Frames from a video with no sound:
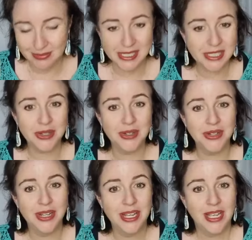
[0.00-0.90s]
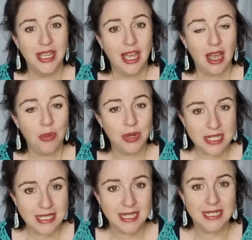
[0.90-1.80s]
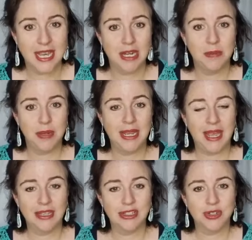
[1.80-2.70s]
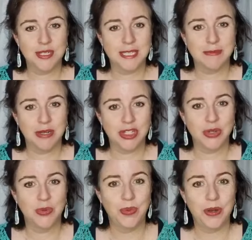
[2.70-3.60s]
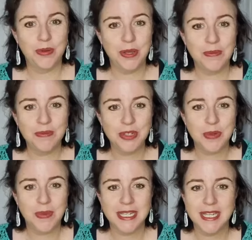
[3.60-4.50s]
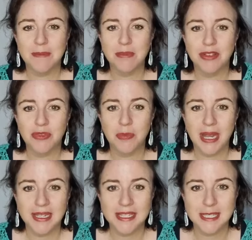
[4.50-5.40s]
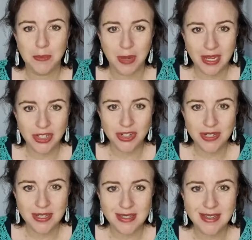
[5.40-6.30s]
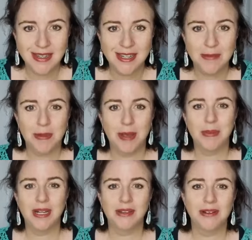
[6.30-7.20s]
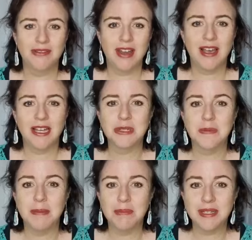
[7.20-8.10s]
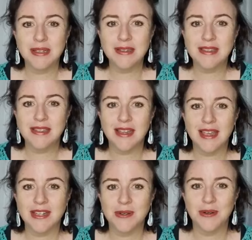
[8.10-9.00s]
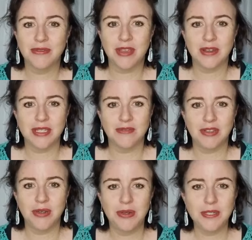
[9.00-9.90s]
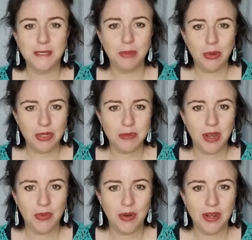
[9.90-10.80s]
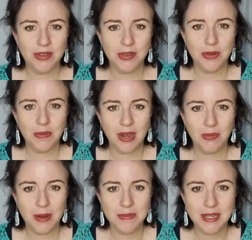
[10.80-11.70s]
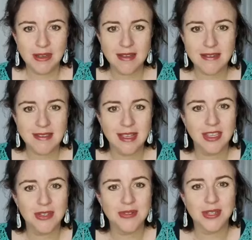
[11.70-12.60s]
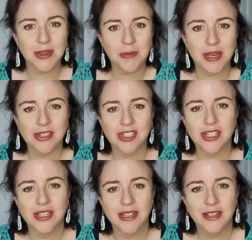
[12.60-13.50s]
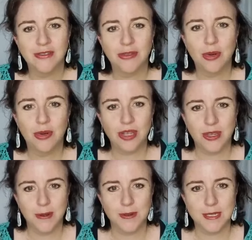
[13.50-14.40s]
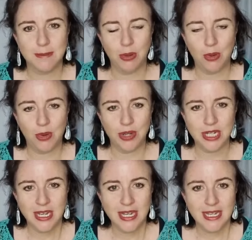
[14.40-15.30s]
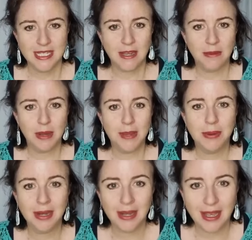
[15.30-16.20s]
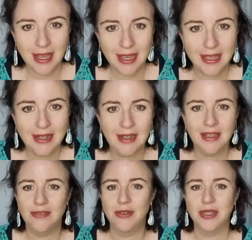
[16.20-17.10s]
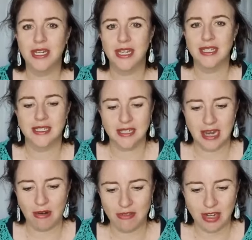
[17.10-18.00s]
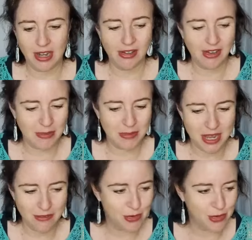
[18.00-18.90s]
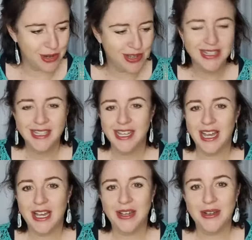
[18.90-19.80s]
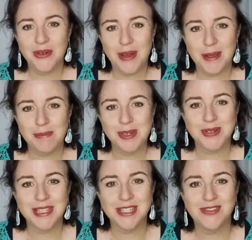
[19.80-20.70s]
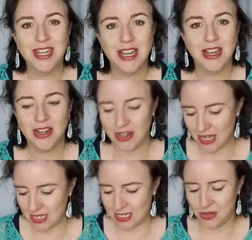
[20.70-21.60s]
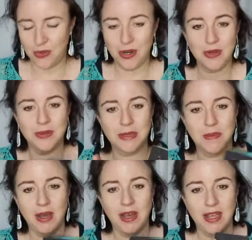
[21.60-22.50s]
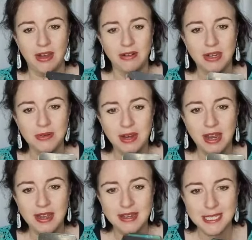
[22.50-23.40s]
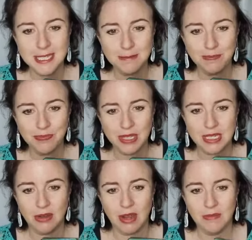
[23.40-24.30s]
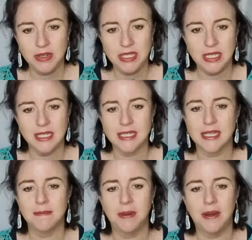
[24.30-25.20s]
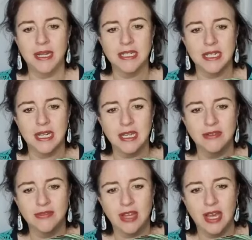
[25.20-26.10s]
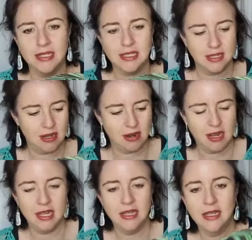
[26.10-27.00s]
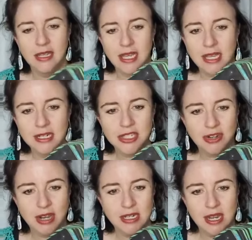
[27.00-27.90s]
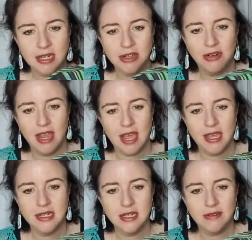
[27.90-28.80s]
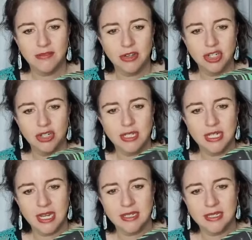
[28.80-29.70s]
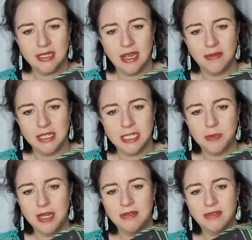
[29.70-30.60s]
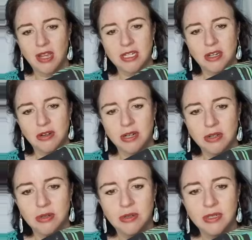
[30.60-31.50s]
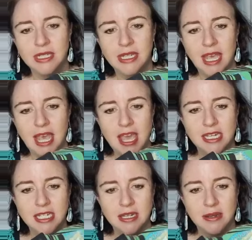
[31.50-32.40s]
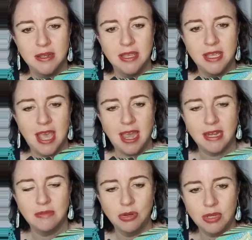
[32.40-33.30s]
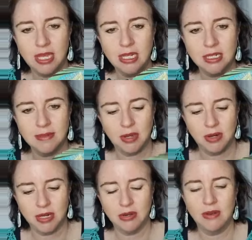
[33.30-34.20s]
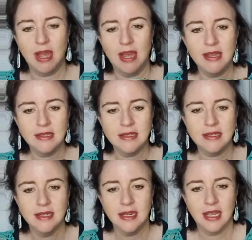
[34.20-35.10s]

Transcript: So I want to send out a big extra special welcome to my Temple of Balance patrons, my Pillar of Light members, and all of those of you who support my work through my website. Thank you so much for your support. So my plan for the next however long I'm here for, while I'm doing this video, is to work with my Oracle cards. So I'm using this combined deck of cards that I illustrated and created. I've got two decks, the Speed of Light Oracle and the Animal Kingdom Oracle cards.